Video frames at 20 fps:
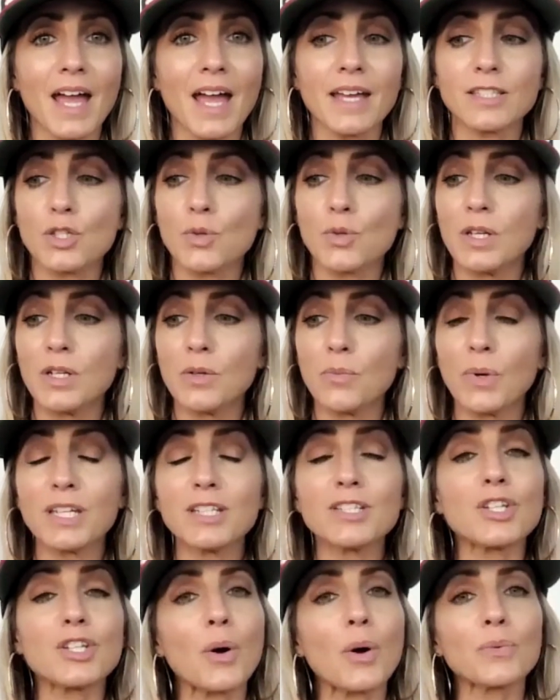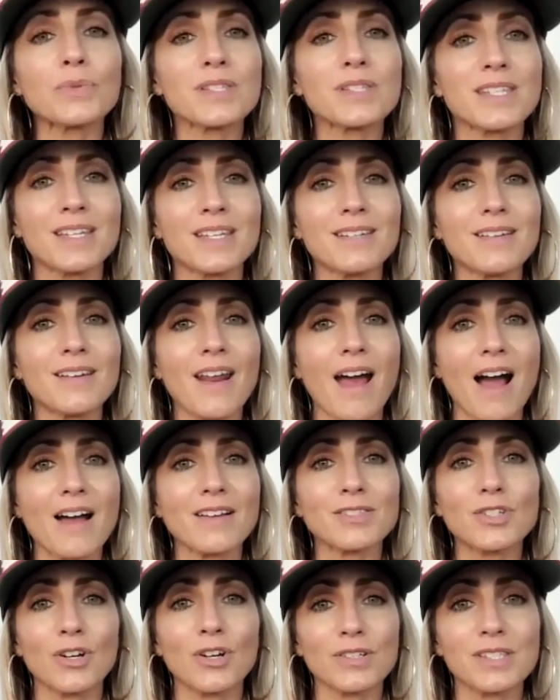It's when we don't sit and
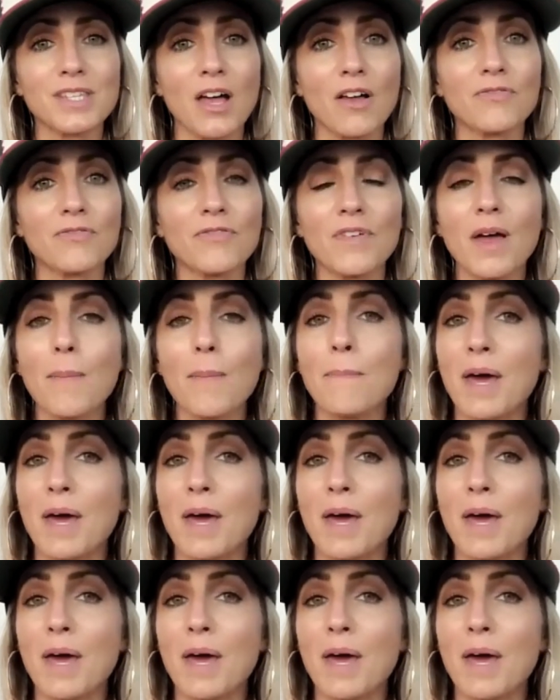ask ourselves